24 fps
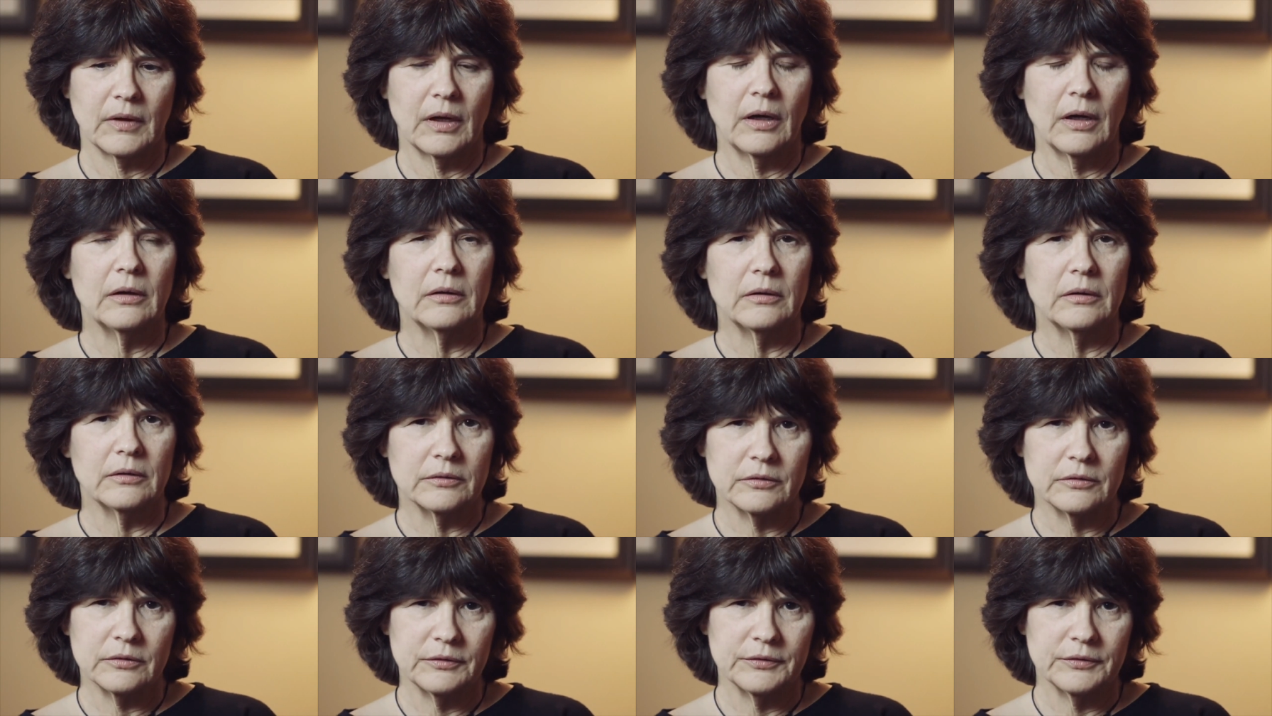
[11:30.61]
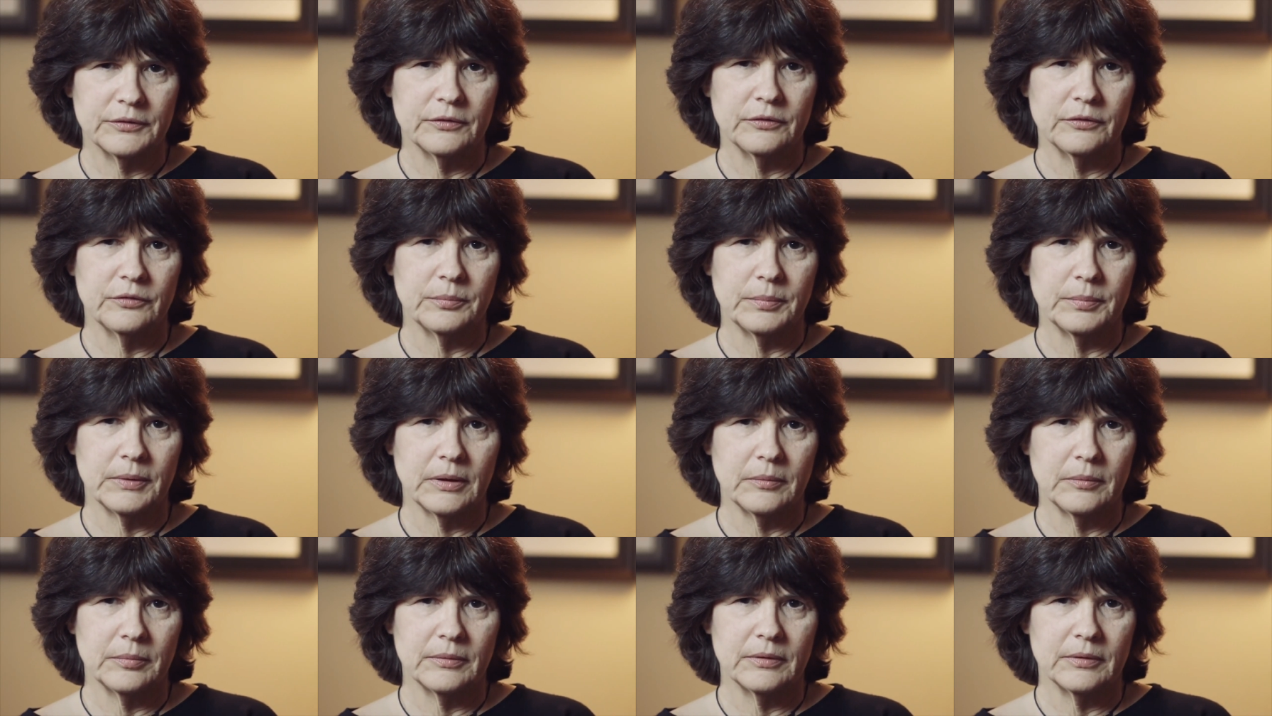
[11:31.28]
our local
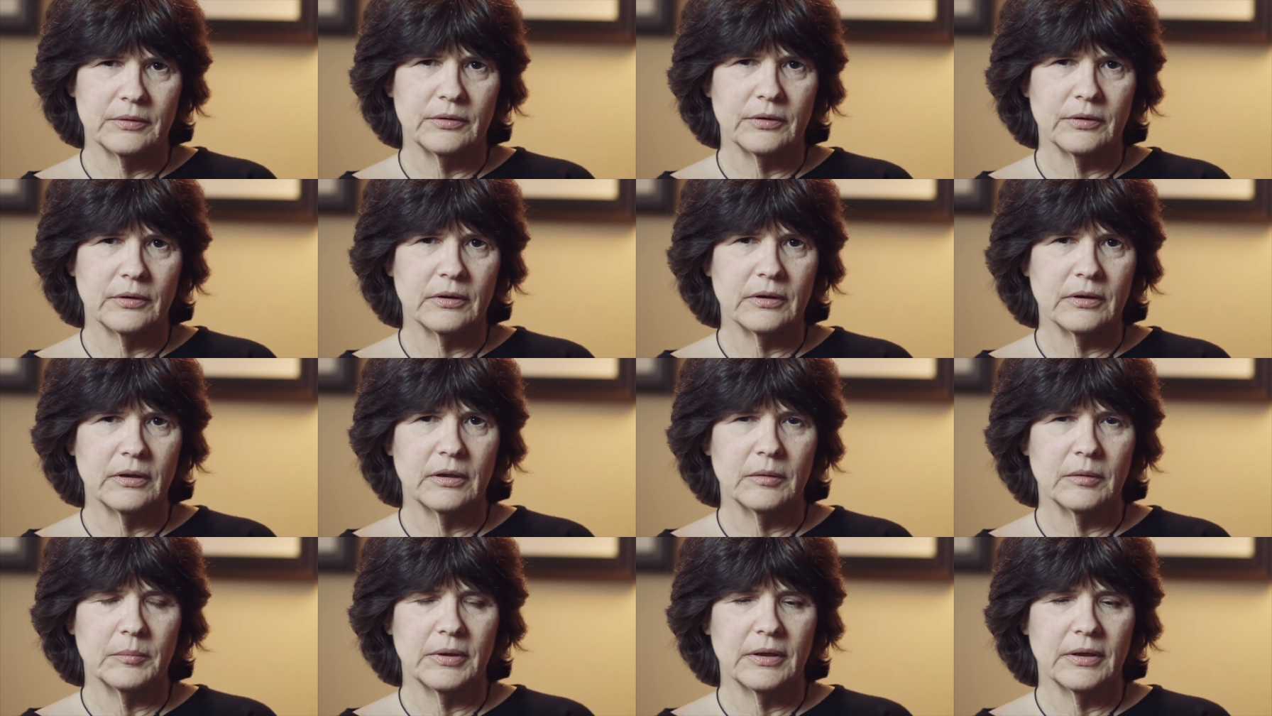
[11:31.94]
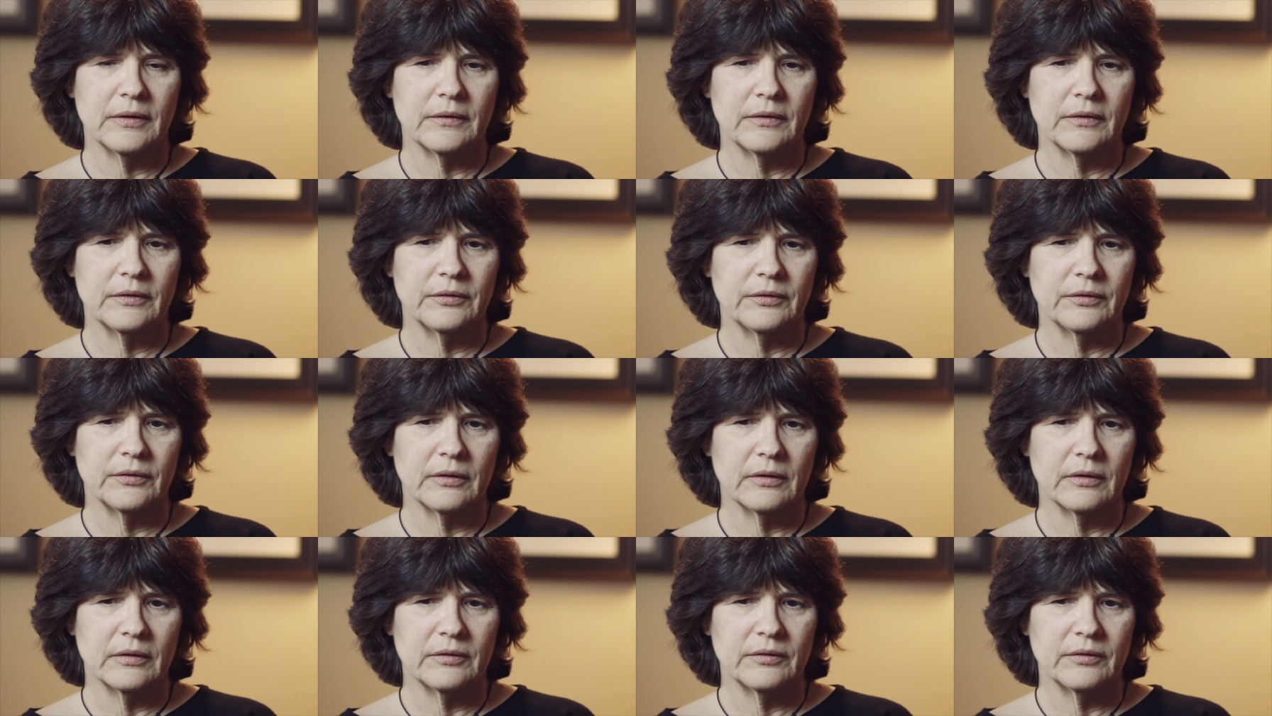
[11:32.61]
newspaper talking about
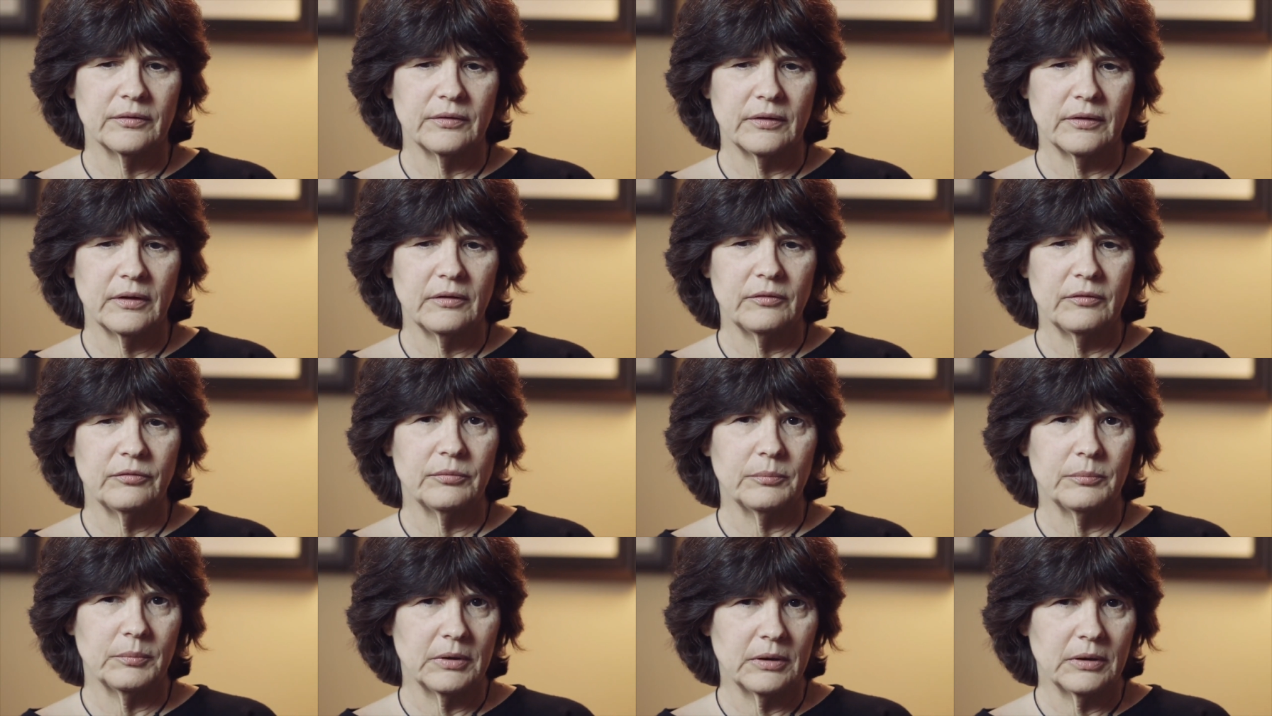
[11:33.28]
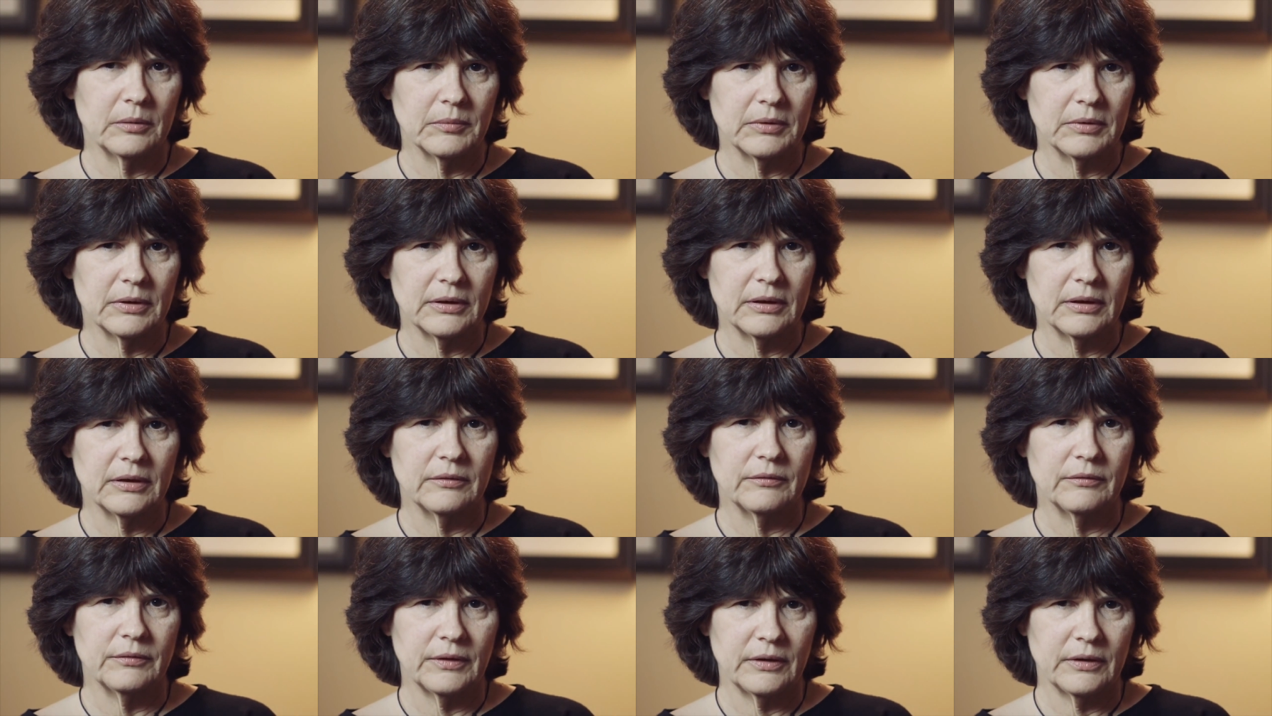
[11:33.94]
this safe,
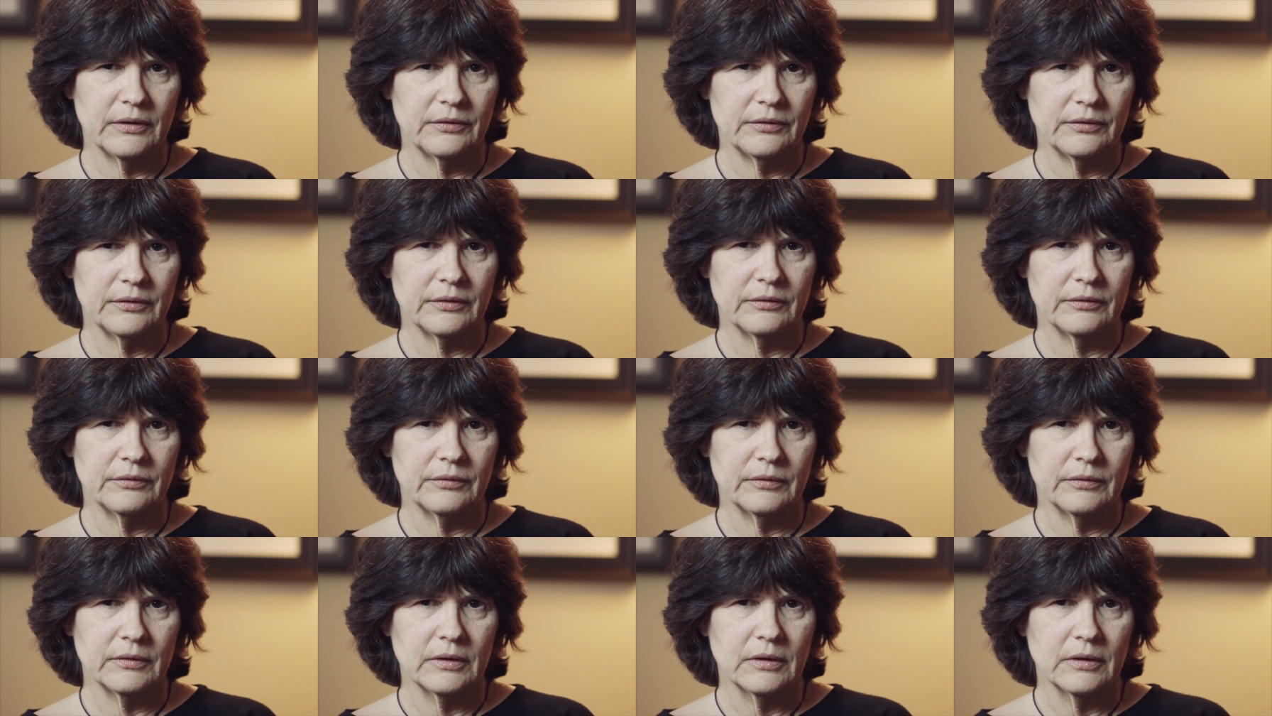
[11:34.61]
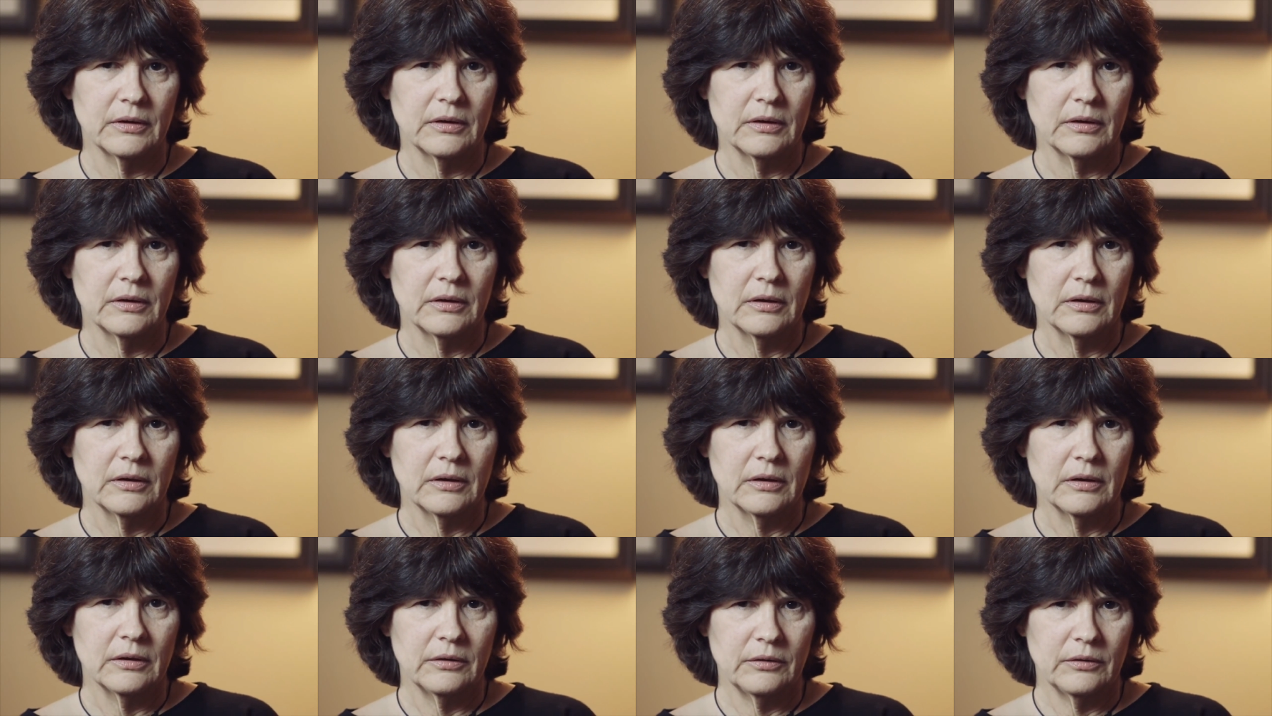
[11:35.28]
minimally invasive
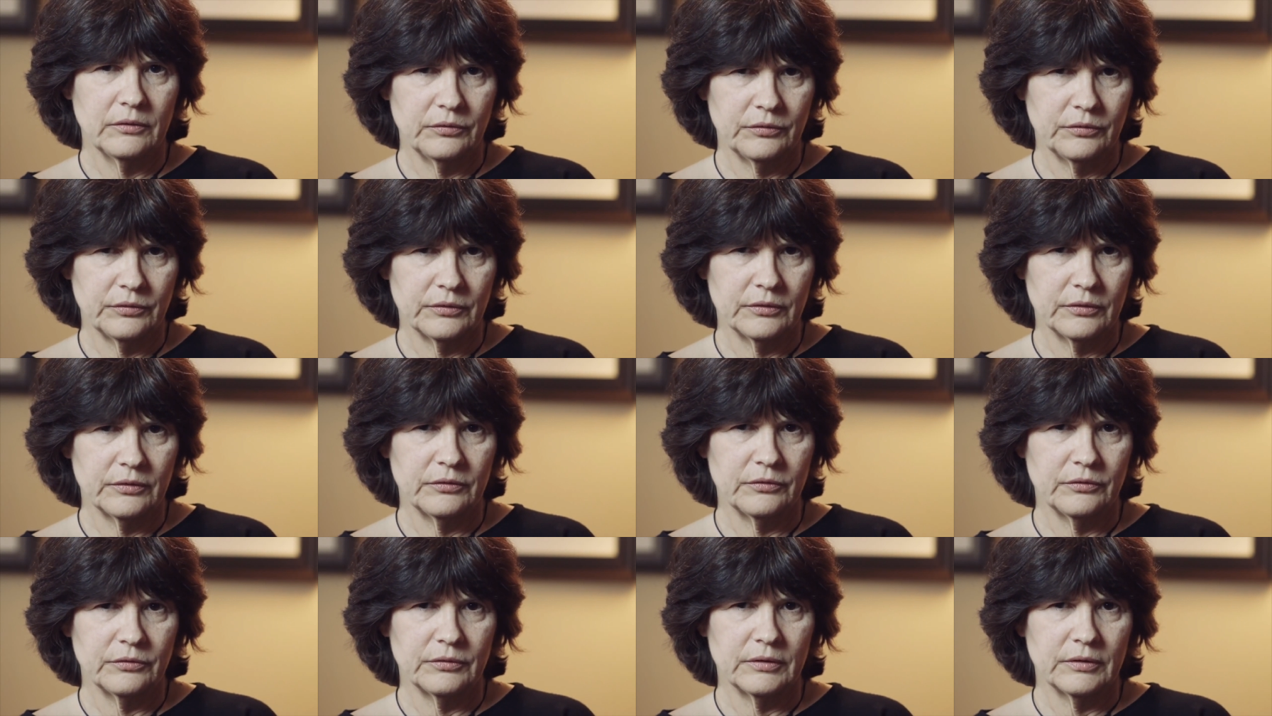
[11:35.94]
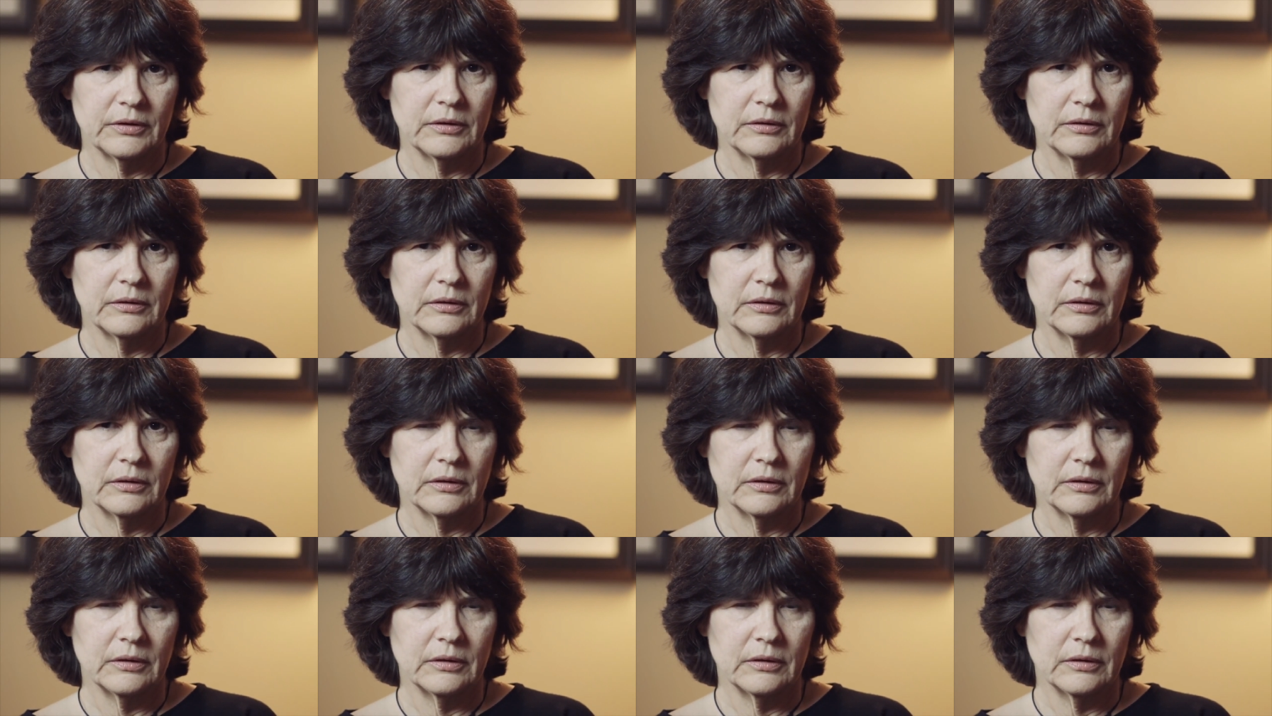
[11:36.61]
new surgery.